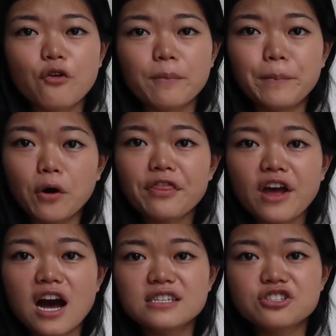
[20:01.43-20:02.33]
for both
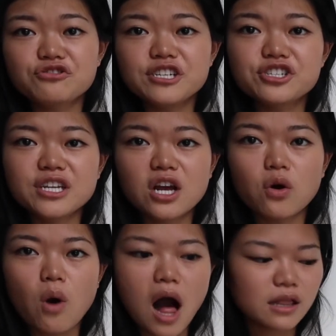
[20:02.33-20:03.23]
concentration and
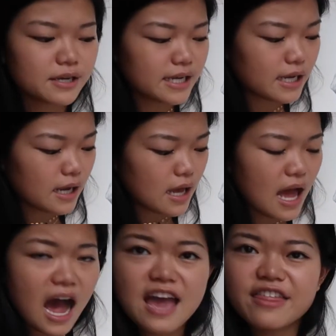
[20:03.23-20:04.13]
quality,
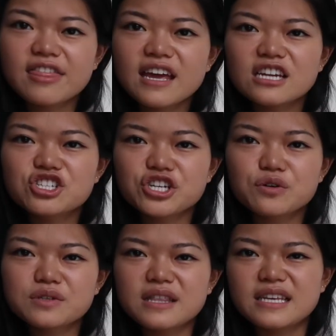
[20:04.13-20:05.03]
I think I
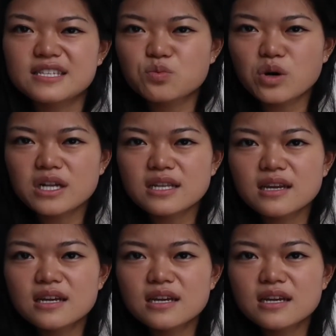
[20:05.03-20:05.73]
chose this one